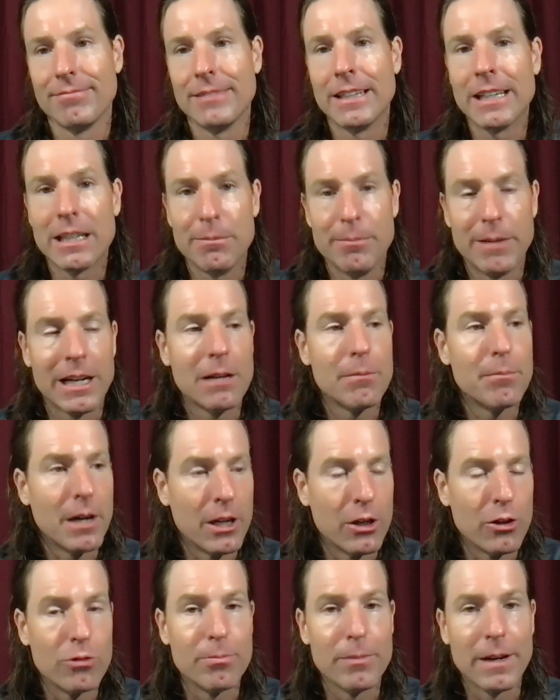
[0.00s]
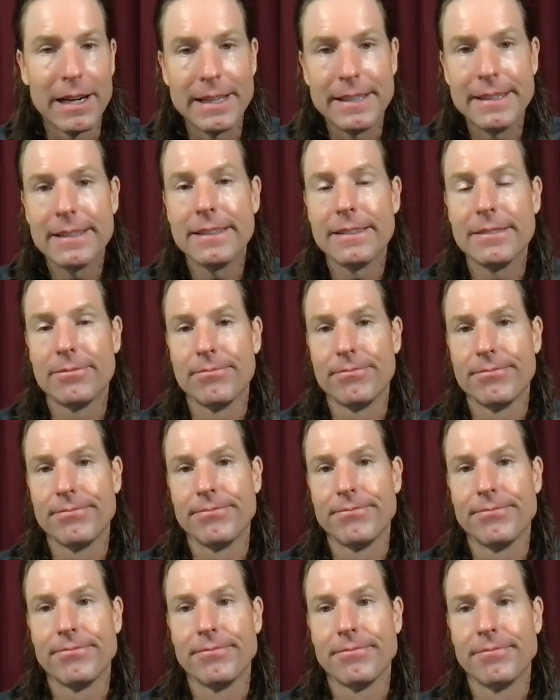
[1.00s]
I can make up my own mind.
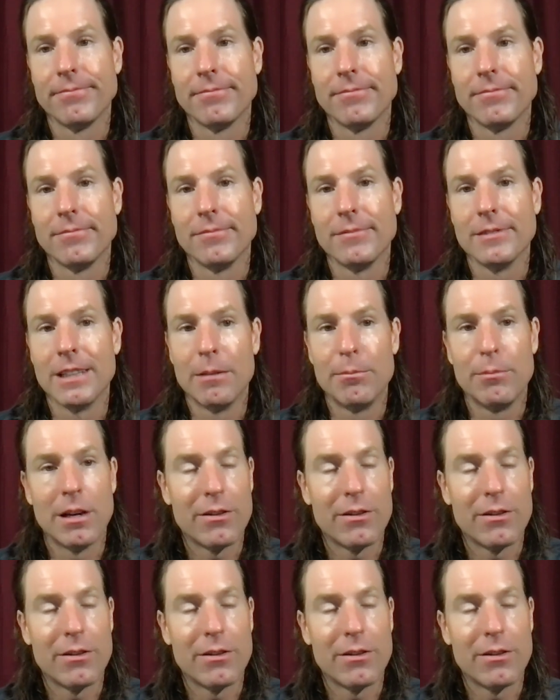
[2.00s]
I'm